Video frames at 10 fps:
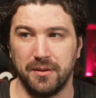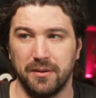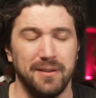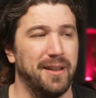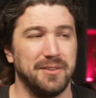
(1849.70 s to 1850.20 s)

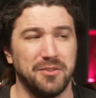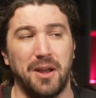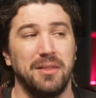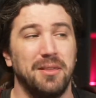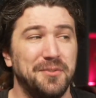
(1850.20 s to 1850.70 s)
And so I
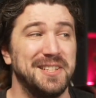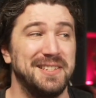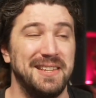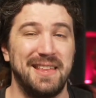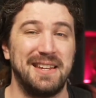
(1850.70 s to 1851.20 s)
love to see
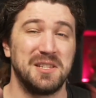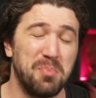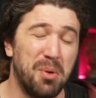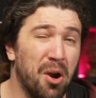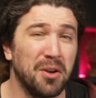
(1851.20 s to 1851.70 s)
that it's
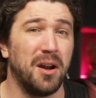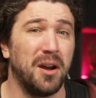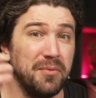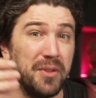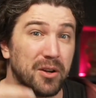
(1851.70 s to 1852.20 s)
part of
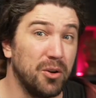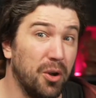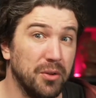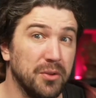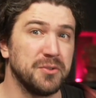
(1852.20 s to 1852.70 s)
their
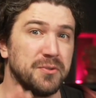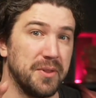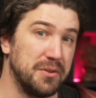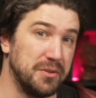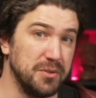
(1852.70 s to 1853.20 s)
goals for their
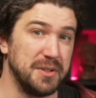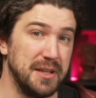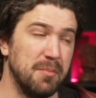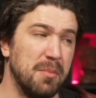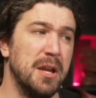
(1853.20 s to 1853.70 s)
new
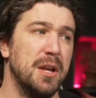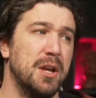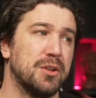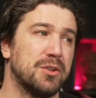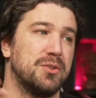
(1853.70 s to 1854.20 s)
team
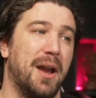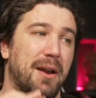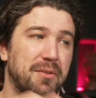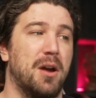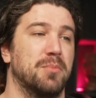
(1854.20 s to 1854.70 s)
to have an
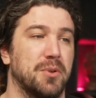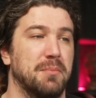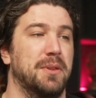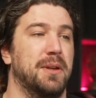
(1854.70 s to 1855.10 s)
onboarding plan.